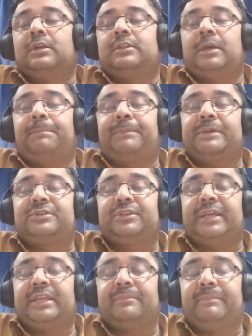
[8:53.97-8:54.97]
the
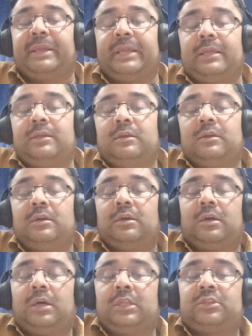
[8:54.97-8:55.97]
president may
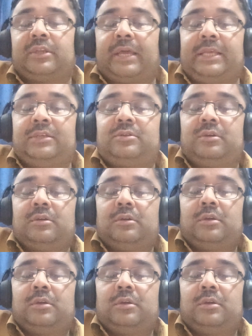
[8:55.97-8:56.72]
authorize